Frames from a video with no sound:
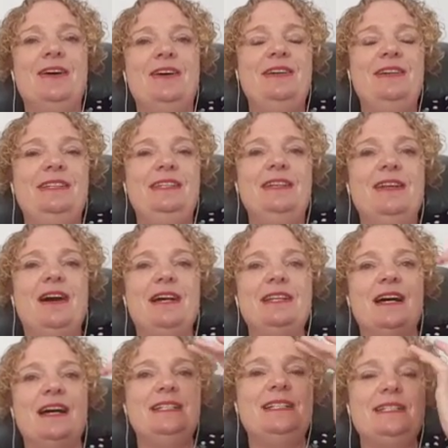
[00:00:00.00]
So,
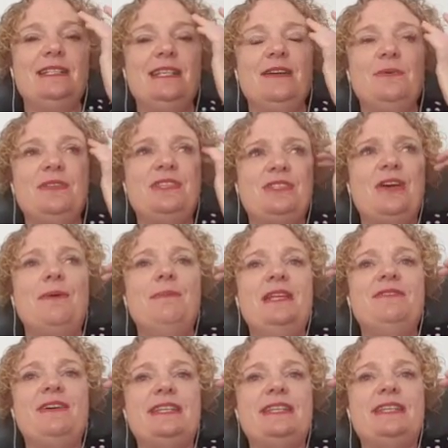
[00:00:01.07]
I just think with so many
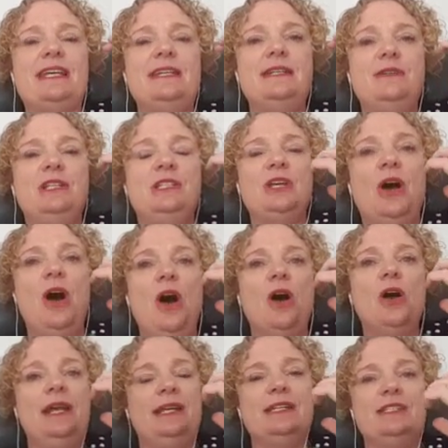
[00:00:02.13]
of us, it
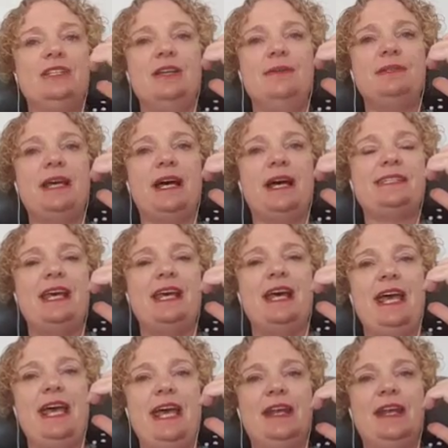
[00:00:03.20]
totally consumes us.
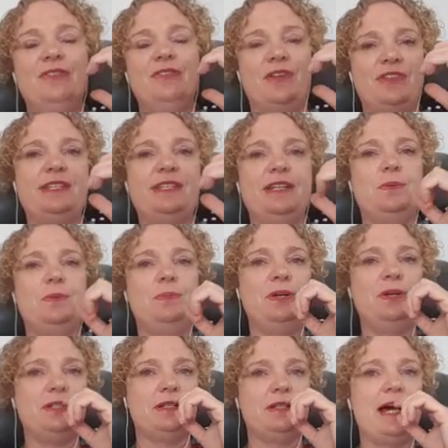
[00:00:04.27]
And I've got this thing called
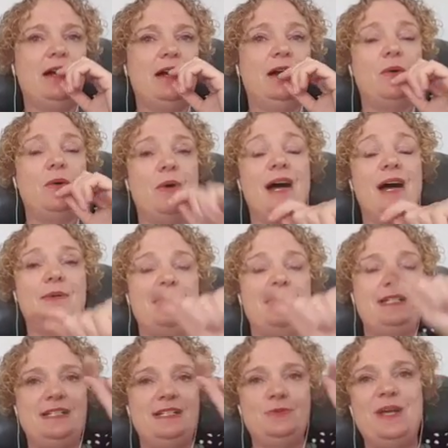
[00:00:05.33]
personal ROI,
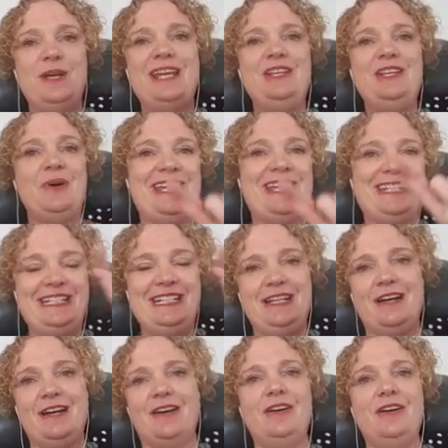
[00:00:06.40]
which is where your energy
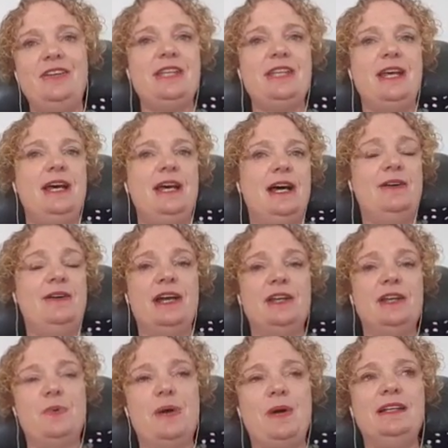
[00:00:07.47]
goes around
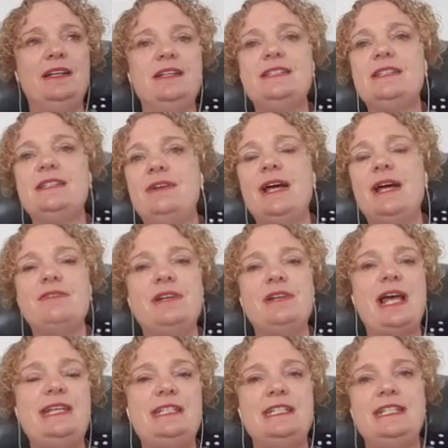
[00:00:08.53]
wellness, around
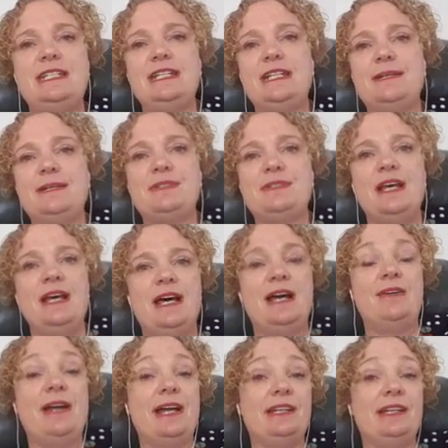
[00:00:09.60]
relationships,
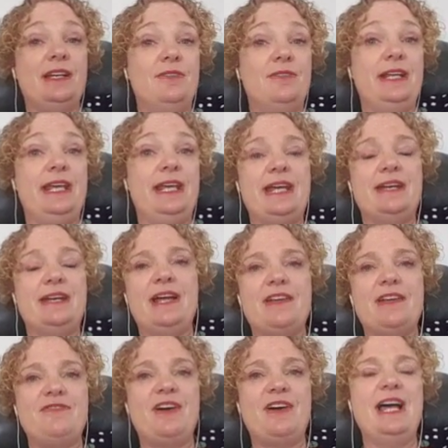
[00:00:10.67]
around career, and
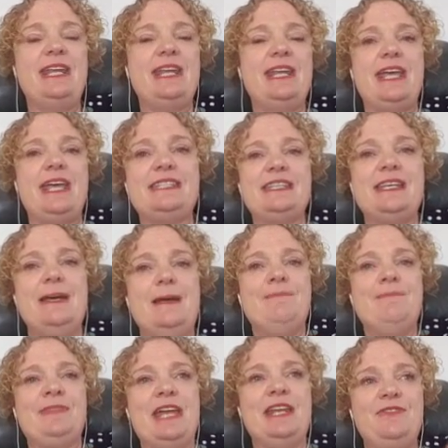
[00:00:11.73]
around finance.
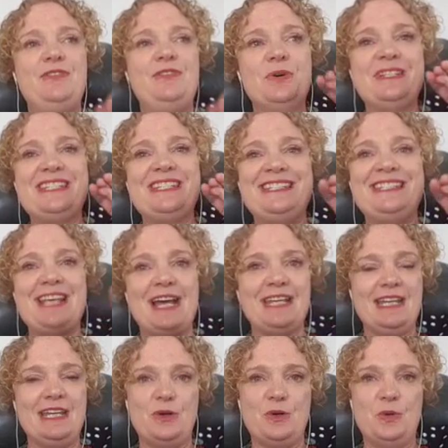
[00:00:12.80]
And if you're
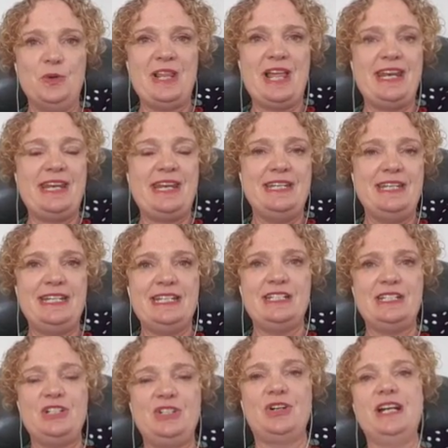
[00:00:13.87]
sucking all that energy
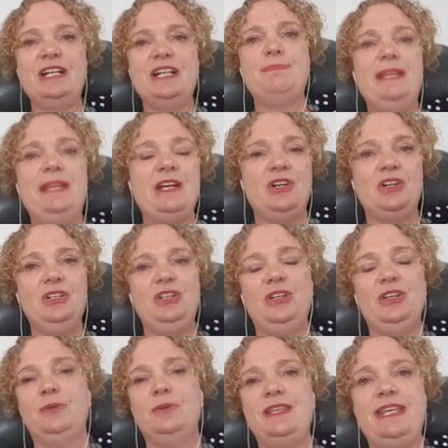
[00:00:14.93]
into trying to be a good
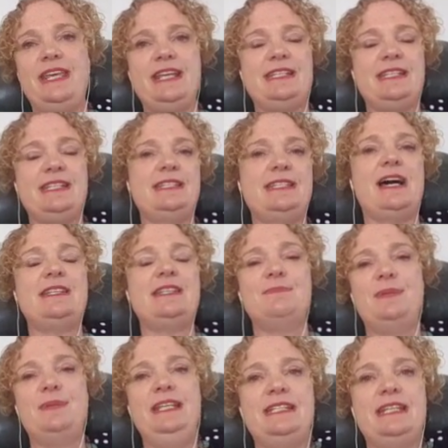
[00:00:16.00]
girl with your exercise and
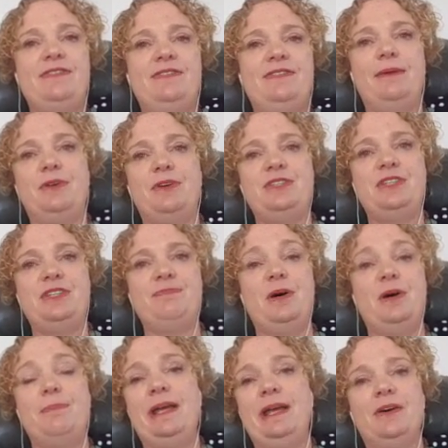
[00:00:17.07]
beating yourself up because you
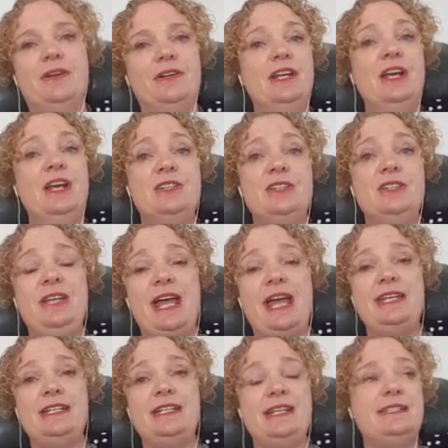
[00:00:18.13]
pop back on 2
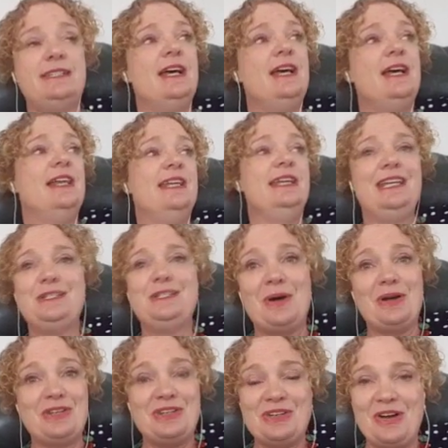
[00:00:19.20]
kgs, then guess
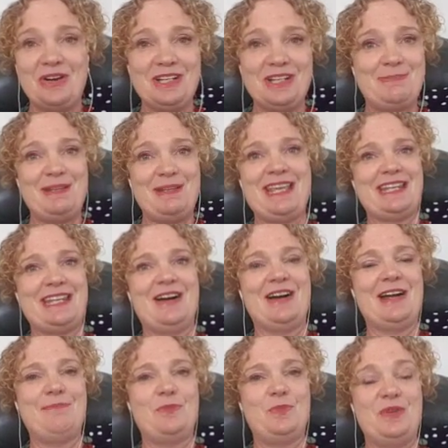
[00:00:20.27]
what? You're not going to spend that
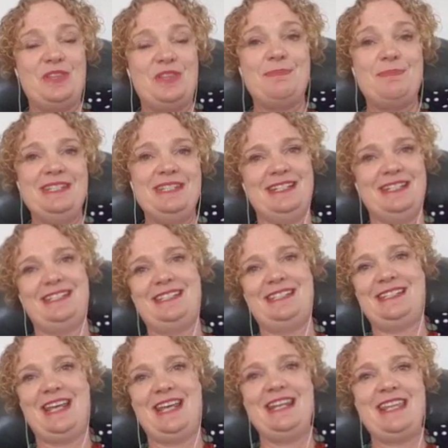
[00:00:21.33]
time with your business. And that's